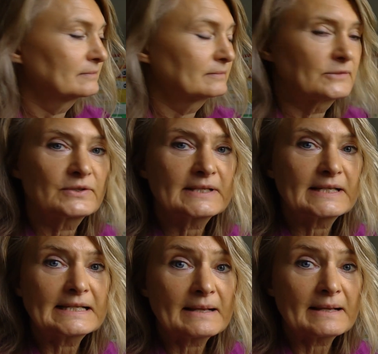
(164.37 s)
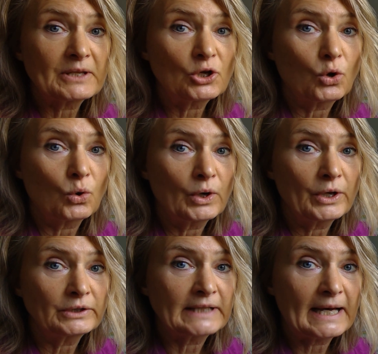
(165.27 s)
Do you see something
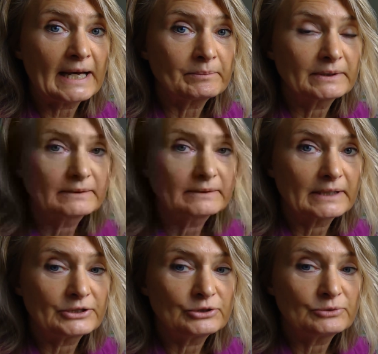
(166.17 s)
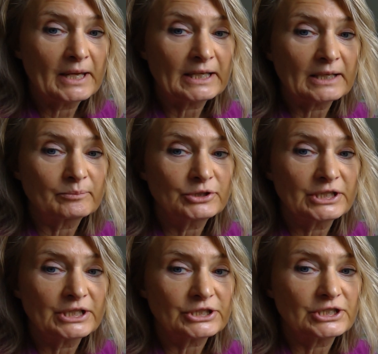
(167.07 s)
coiled up? Can you make a
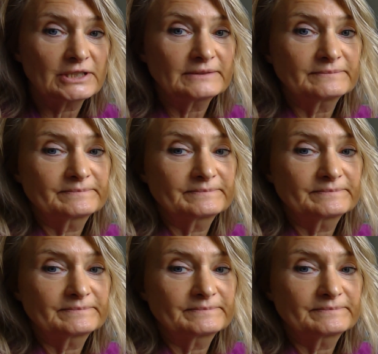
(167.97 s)
prediction?